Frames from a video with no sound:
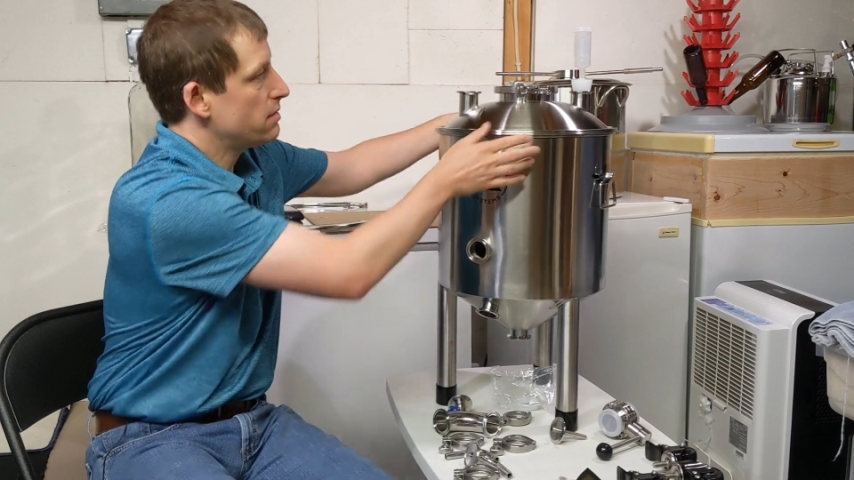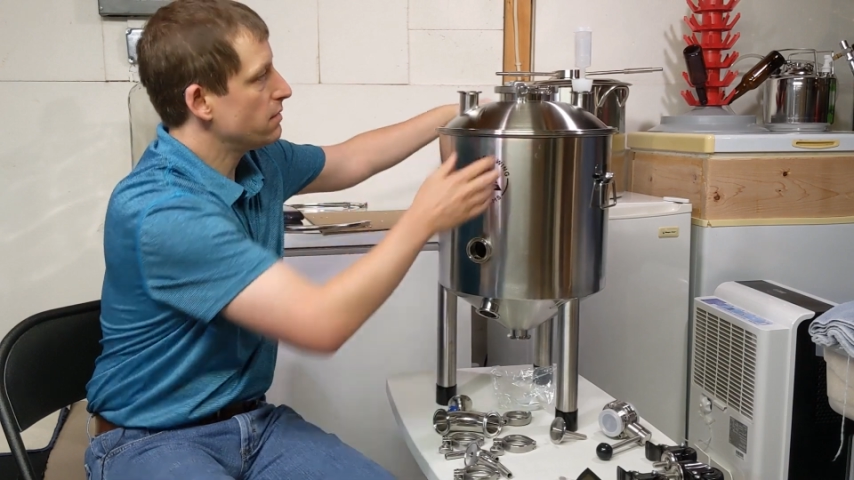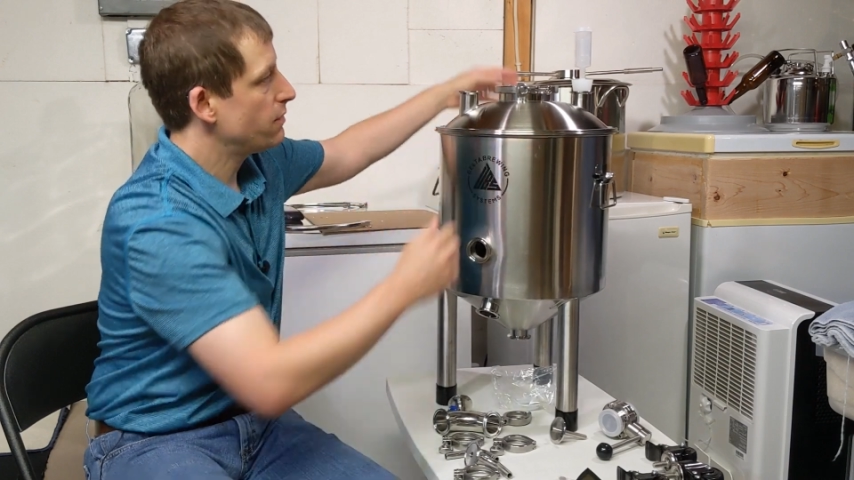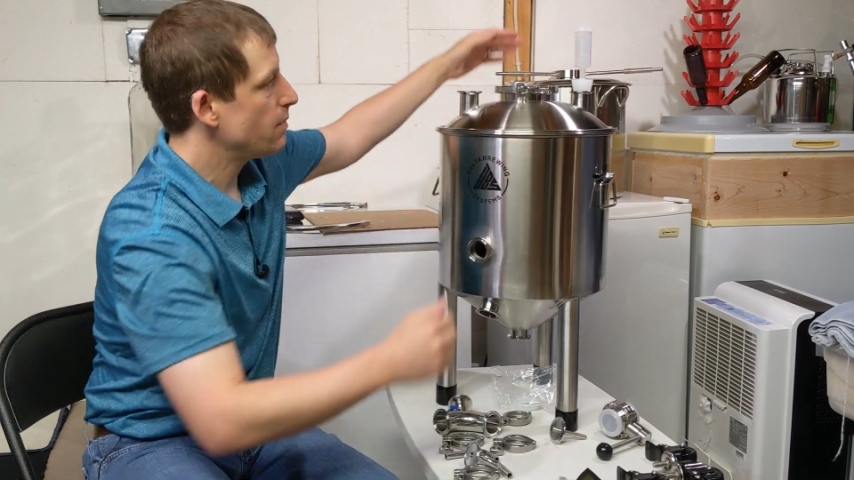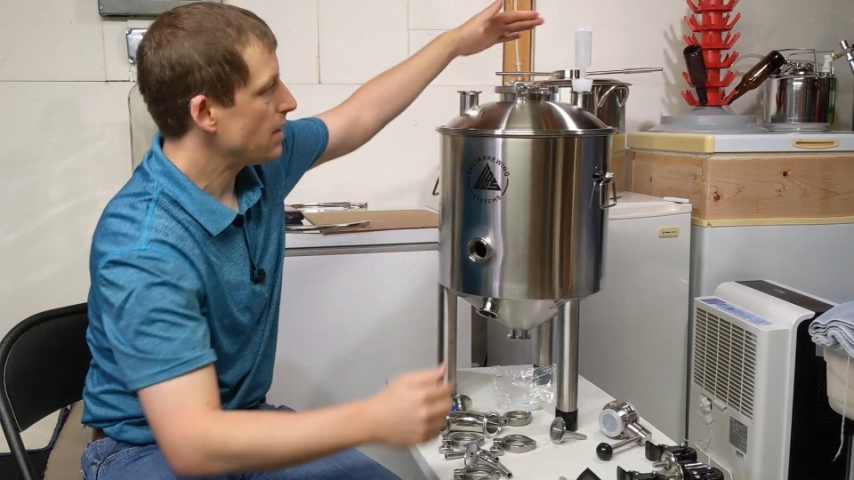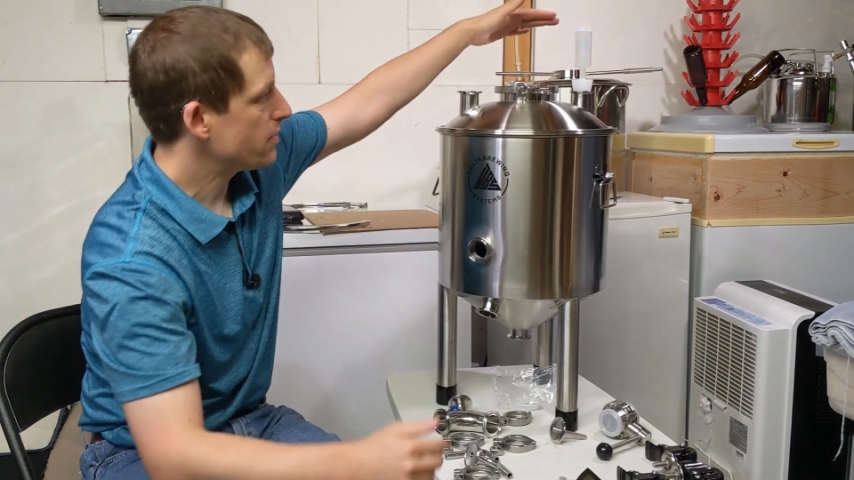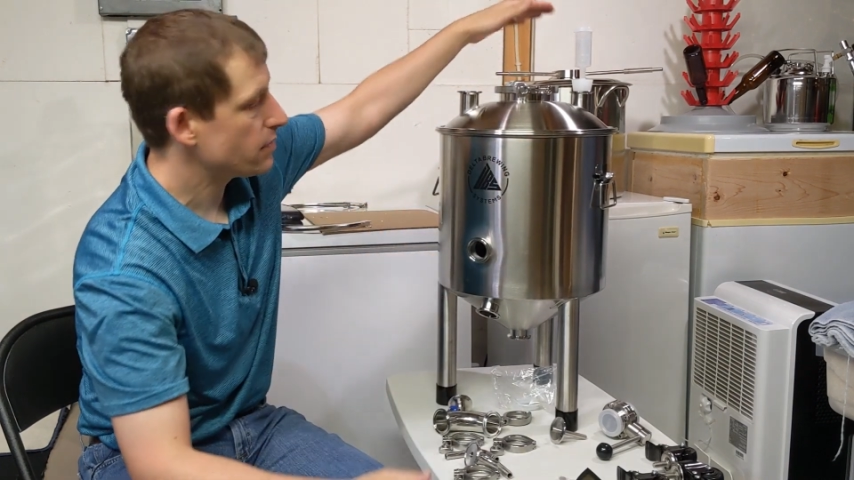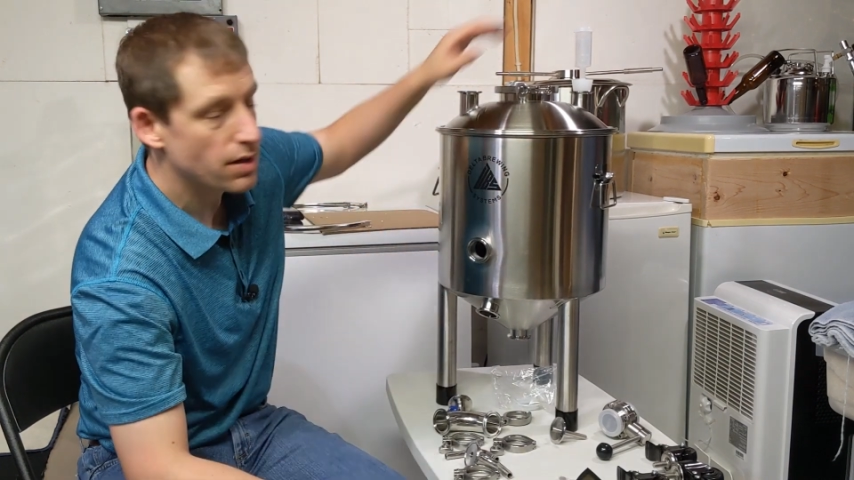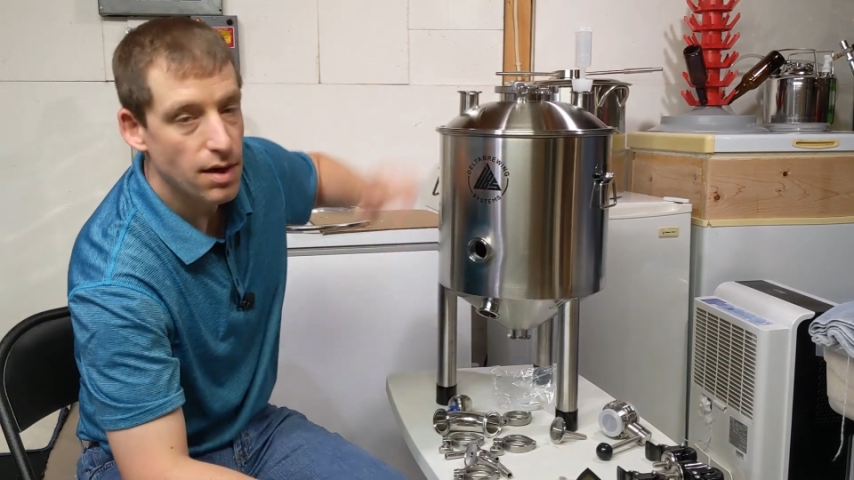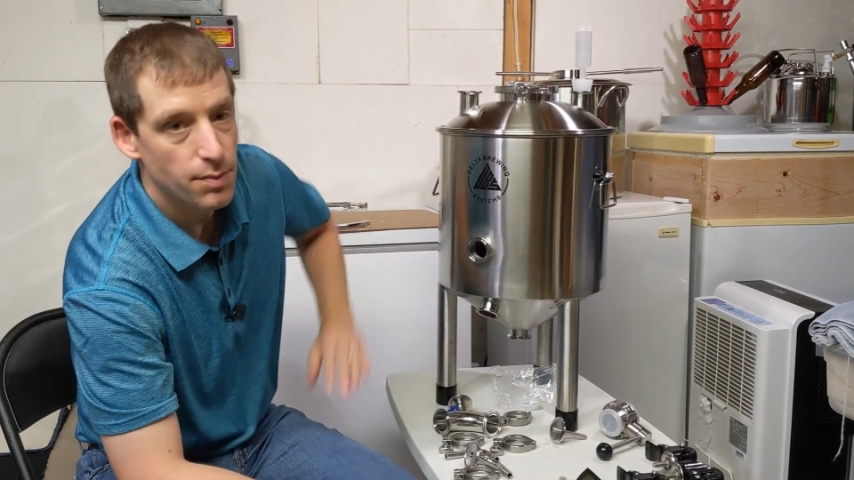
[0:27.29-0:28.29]
the
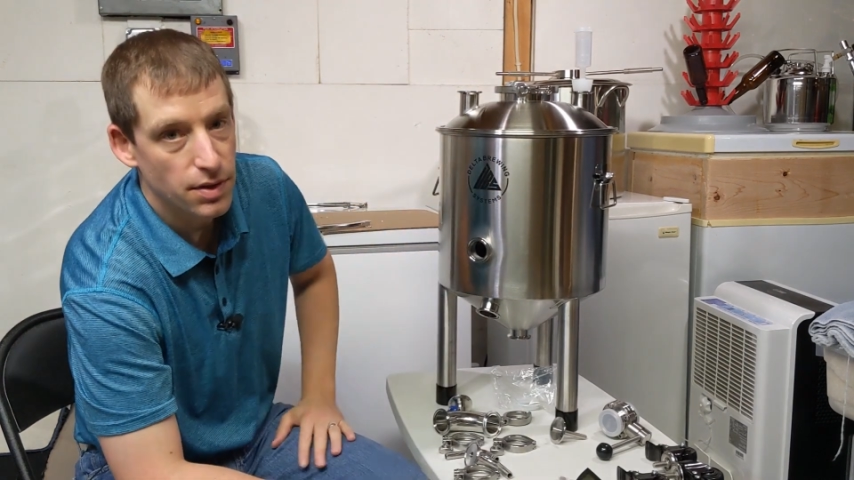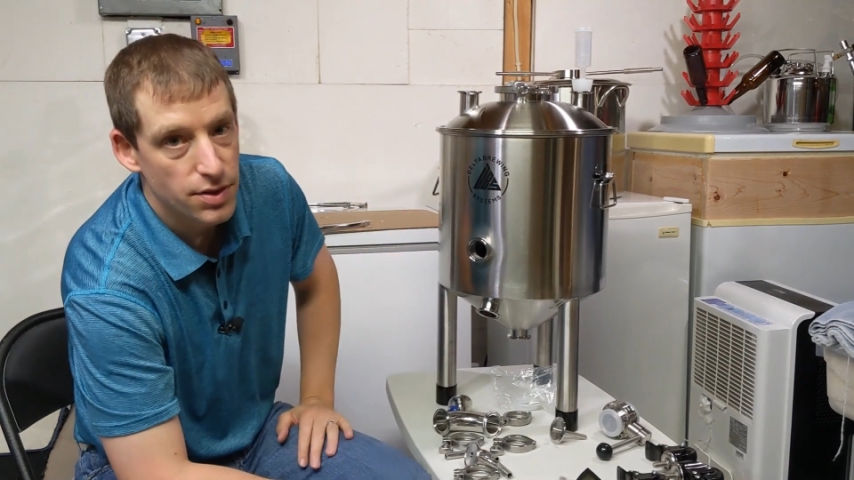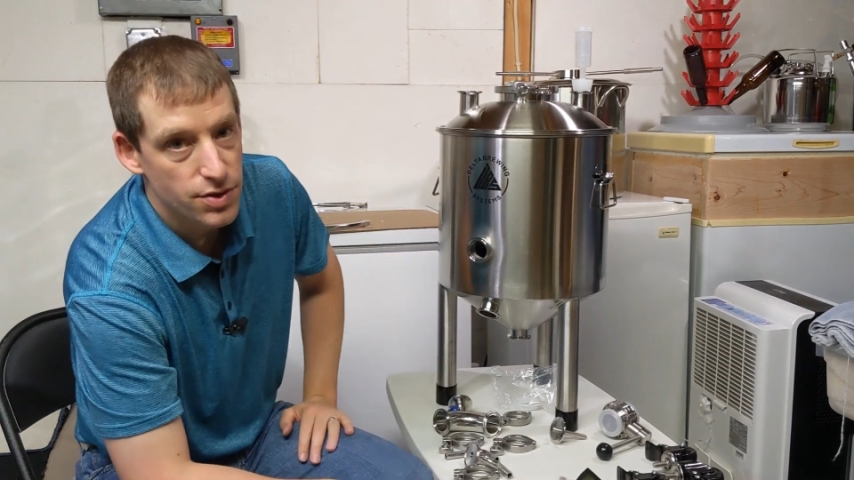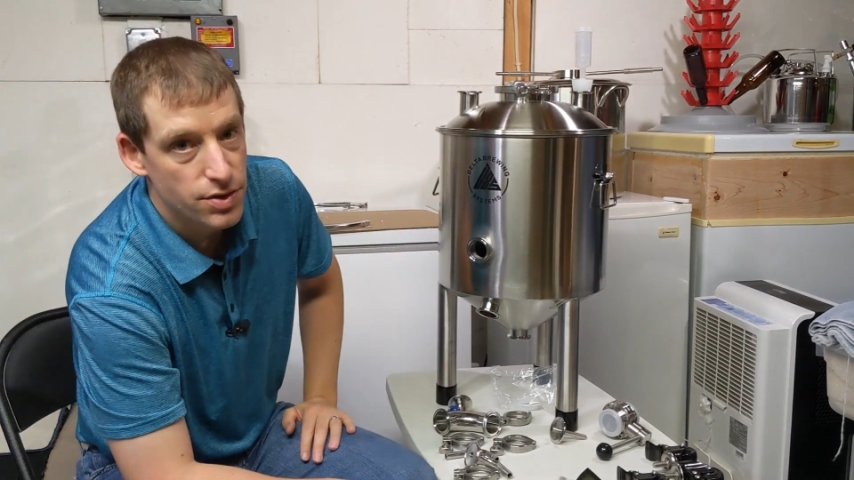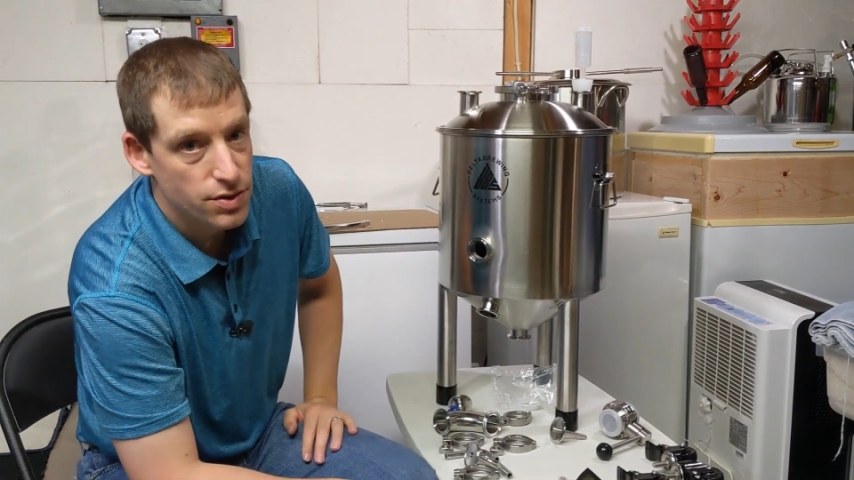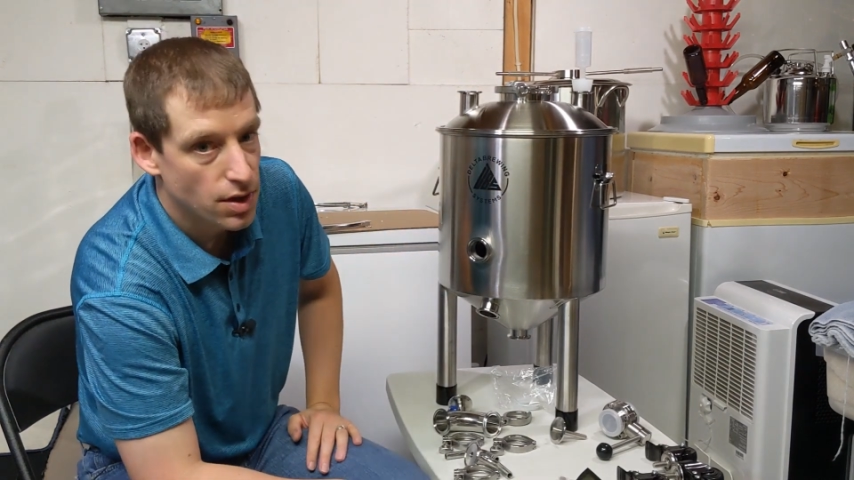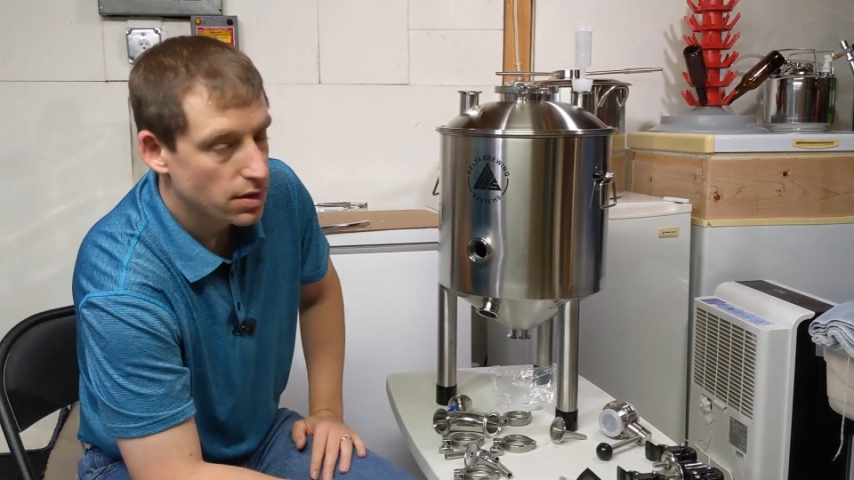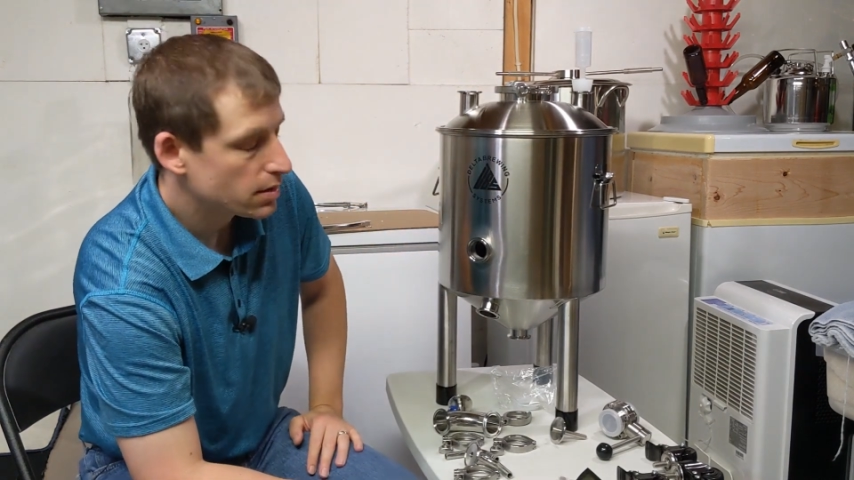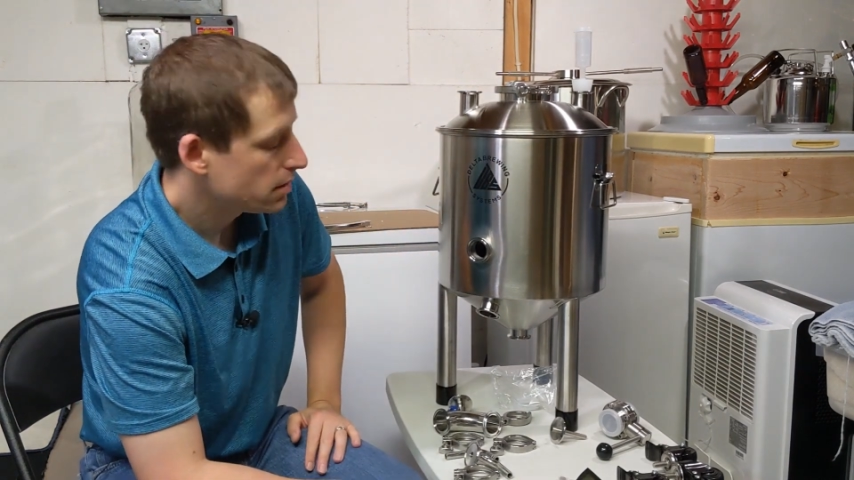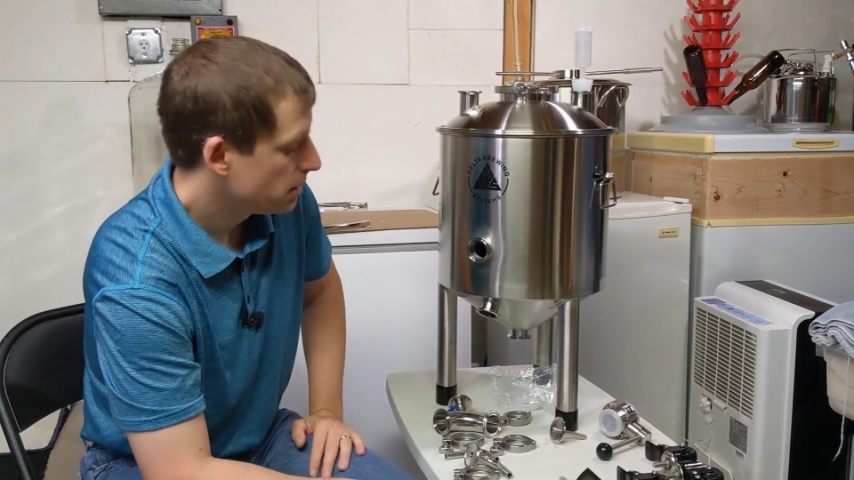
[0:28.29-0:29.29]
fermenter a couple inches
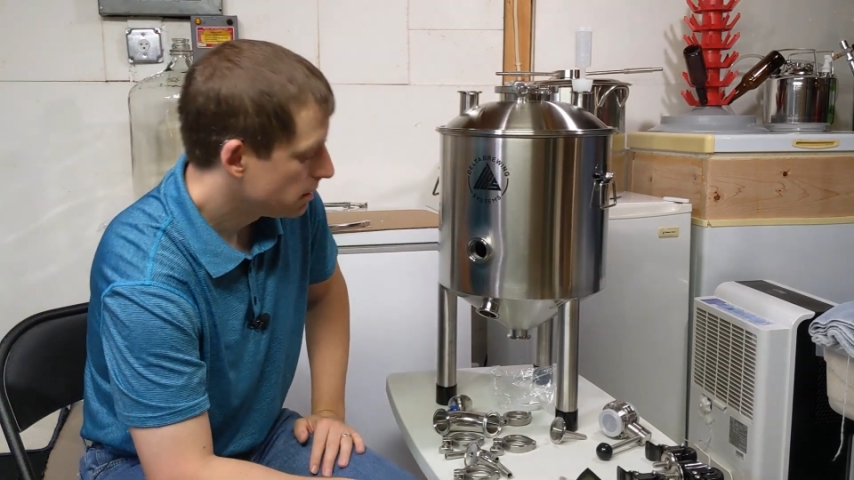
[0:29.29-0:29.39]
taller.